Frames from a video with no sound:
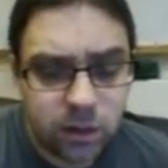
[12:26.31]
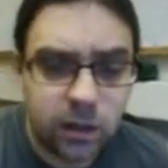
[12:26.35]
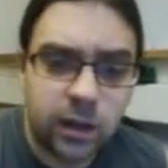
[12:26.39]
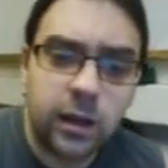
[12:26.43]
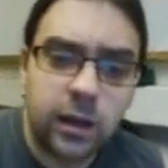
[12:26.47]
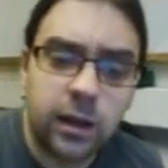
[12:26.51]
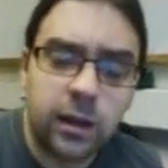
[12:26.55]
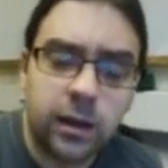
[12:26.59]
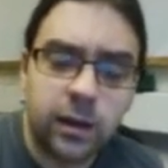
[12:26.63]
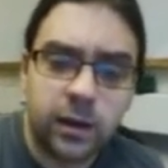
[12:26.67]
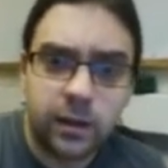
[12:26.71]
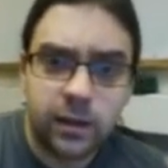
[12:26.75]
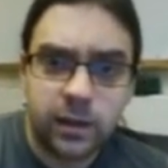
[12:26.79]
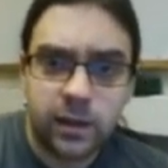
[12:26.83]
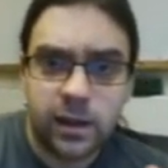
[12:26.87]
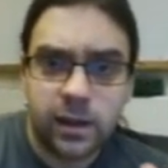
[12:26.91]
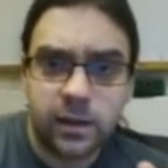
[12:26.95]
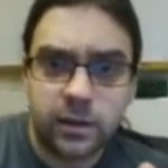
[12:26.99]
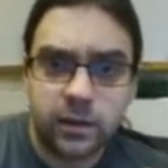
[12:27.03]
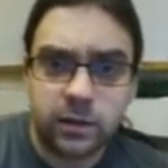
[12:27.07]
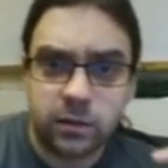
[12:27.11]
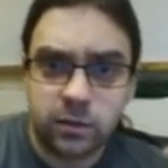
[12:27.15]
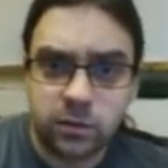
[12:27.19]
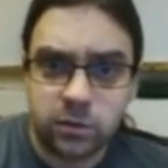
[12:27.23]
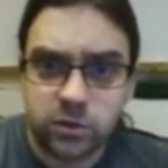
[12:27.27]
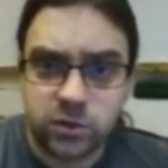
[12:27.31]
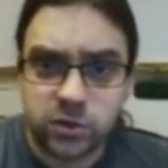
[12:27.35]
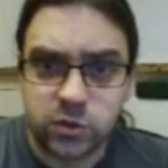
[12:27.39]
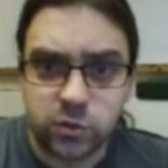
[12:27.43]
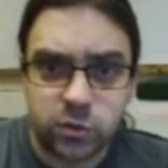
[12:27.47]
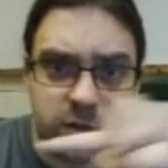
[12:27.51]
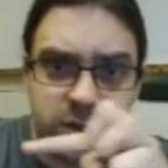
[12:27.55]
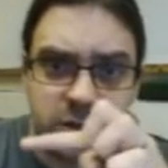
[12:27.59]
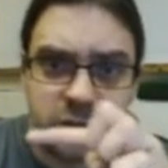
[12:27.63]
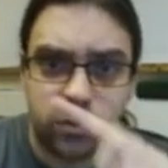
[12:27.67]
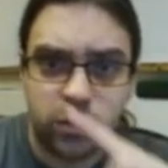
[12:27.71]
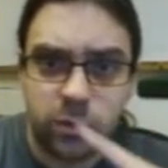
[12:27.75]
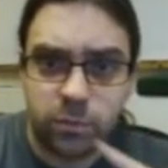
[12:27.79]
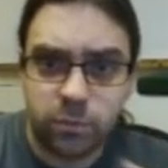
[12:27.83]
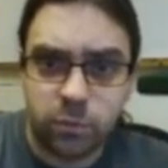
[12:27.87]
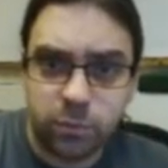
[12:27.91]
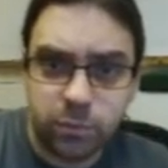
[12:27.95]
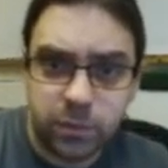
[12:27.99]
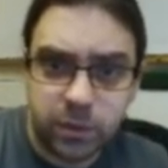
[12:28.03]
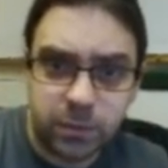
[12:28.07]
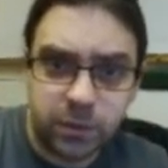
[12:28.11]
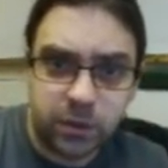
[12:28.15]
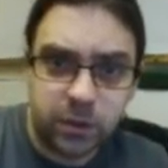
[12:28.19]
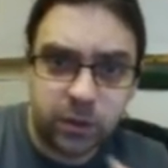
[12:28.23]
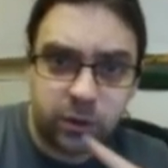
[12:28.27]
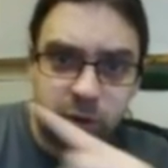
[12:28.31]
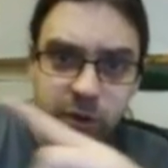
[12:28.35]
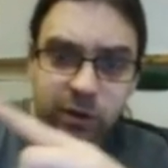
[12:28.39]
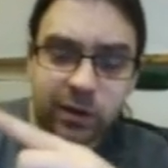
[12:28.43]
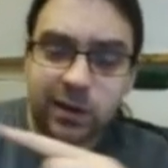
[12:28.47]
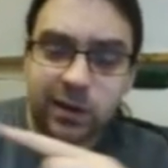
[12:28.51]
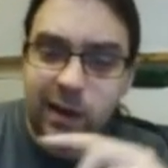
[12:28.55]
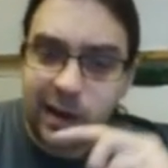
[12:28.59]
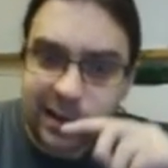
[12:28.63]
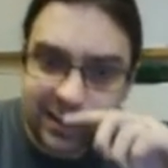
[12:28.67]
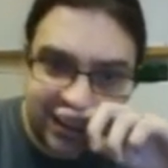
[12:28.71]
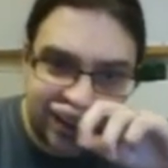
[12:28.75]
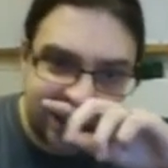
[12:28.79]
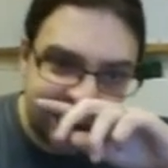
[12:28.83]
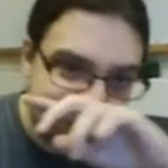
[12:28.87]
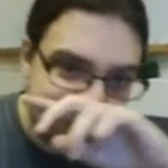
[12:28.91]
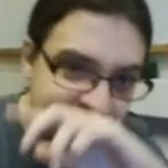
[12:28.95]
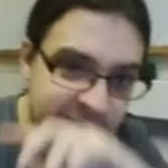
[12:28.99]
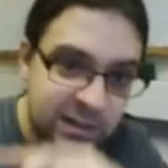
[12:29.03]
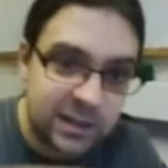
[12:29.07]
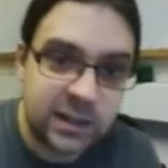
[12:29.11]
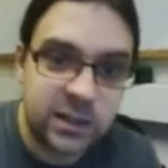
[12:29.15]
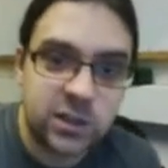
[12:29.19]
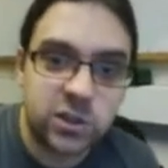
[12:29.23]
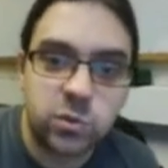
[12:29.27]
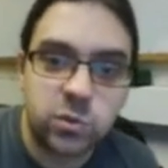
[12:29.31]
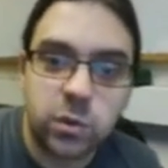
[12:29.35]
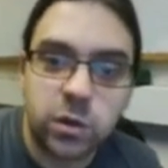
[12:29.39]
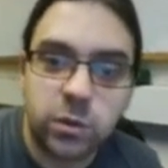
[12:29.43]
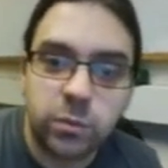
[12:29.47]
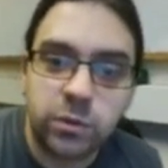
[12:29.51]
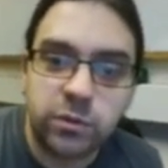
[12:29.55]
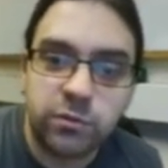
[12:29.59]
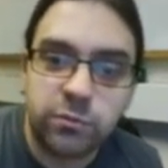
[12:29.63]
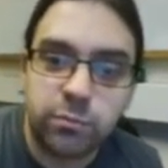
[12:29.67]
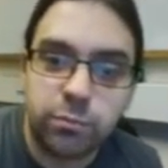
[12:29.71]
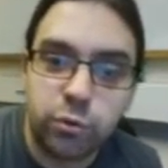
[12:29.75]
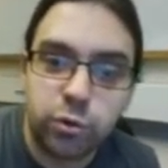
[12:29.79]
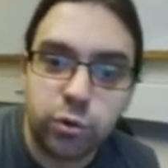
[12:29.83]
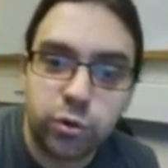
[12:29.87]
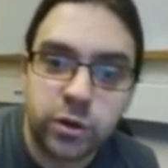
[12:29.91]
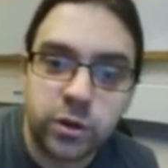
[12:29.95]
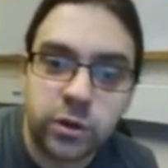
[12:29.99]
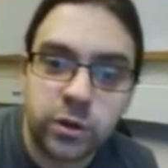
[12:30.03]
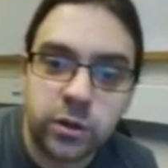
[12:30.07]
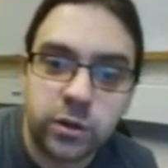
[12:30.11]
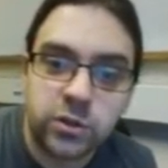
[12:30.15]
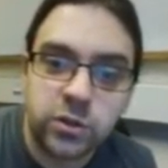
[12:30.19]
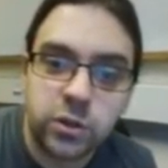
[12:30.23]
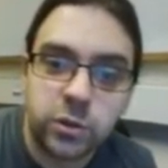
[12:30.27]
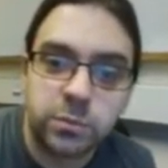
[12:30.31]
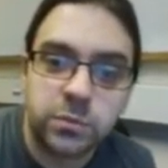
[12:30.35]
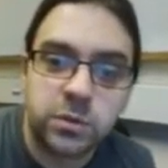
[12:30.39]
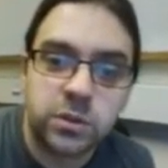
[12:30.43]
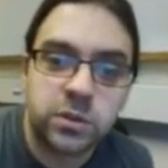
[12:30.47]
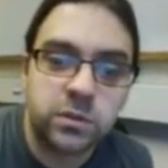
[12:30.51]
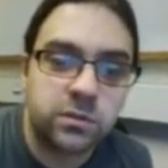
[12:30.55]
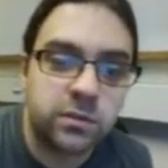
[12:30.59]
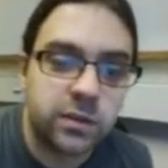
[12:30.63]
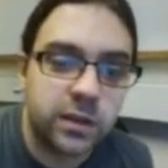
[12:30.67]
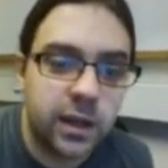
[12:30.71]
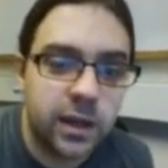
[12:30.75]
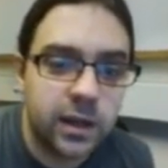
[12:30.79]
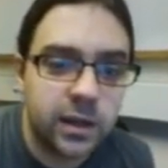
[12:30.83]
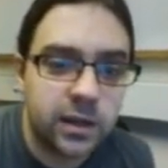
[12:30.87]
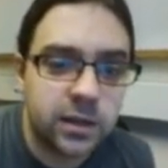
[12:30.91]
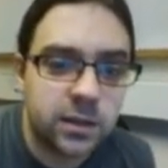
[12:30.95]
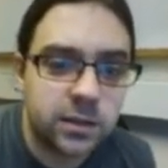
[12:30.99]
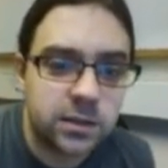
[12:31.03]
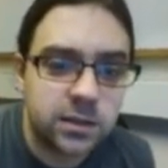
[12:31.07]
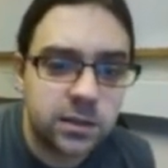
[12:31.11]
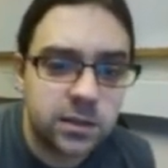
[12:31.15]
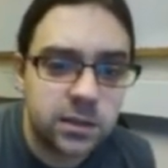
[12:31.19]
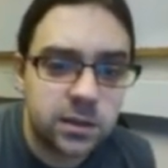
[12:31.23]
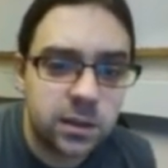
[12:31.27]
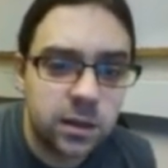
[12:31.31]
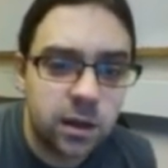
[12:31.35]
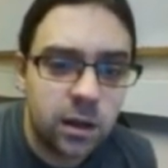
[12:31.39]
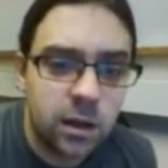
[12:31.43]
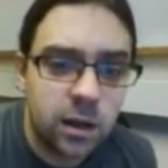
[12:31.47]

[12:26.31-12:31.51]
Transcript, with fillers: uh, heading straight to it, but maybe they're going to glance at it, hence why we've broken the sum to VX.